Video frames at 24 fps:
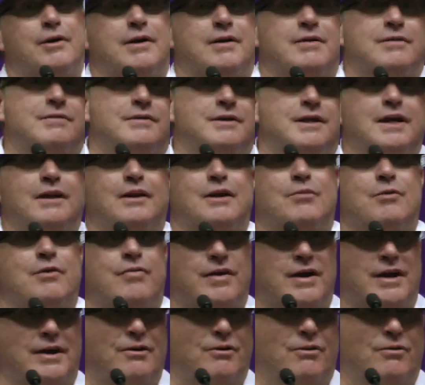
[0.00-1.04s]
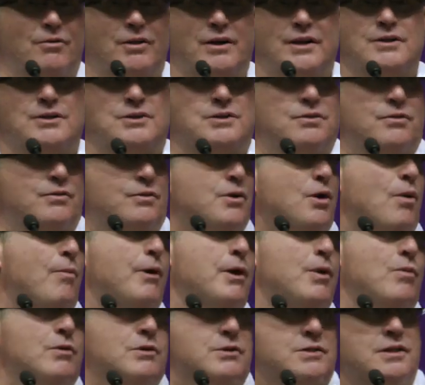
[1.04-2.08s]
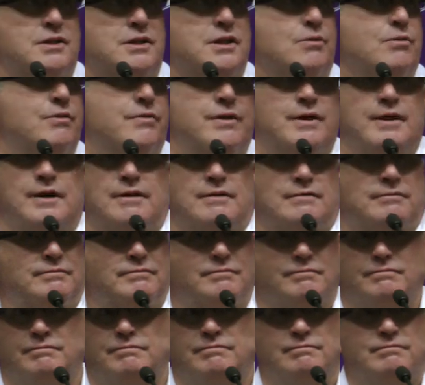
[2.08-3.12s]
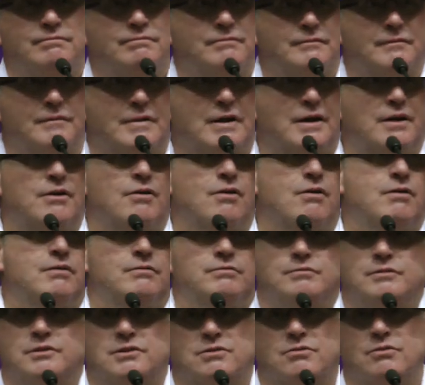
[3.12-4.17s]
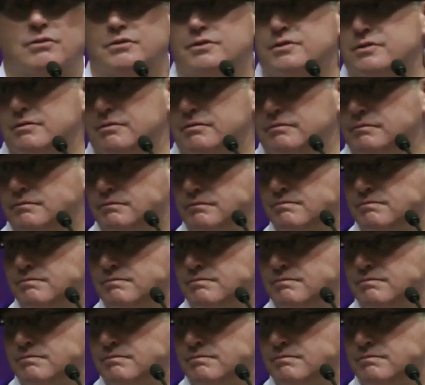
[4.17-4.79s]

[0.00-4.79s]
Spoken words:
been dealing with that already, so that nobody wants to deal with that at all. So it's